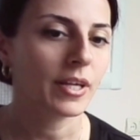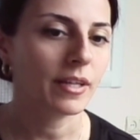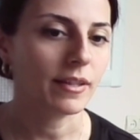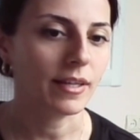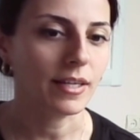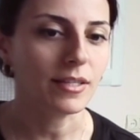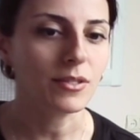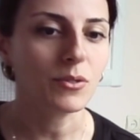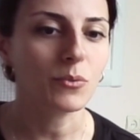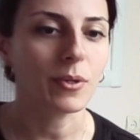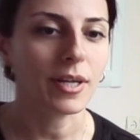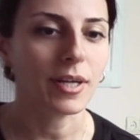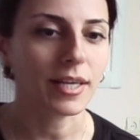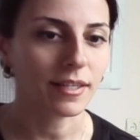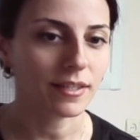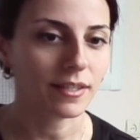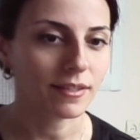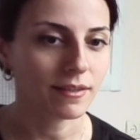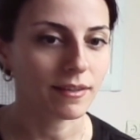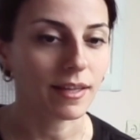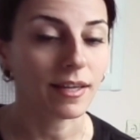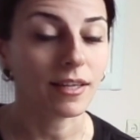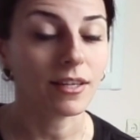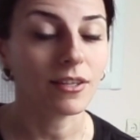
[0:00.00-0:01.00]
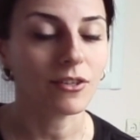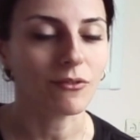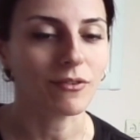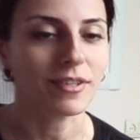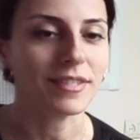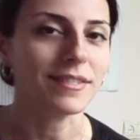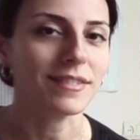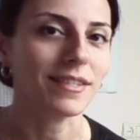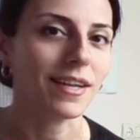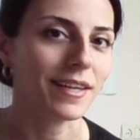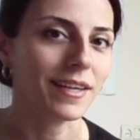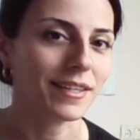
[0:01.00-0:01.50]
That's why they
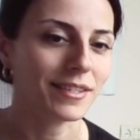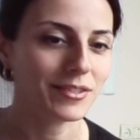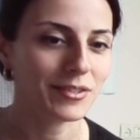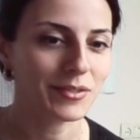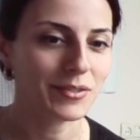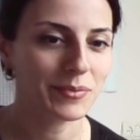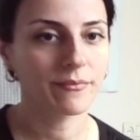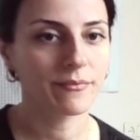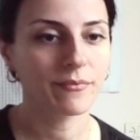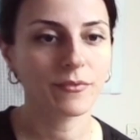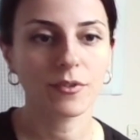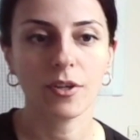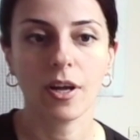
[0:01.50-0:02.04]
resigned.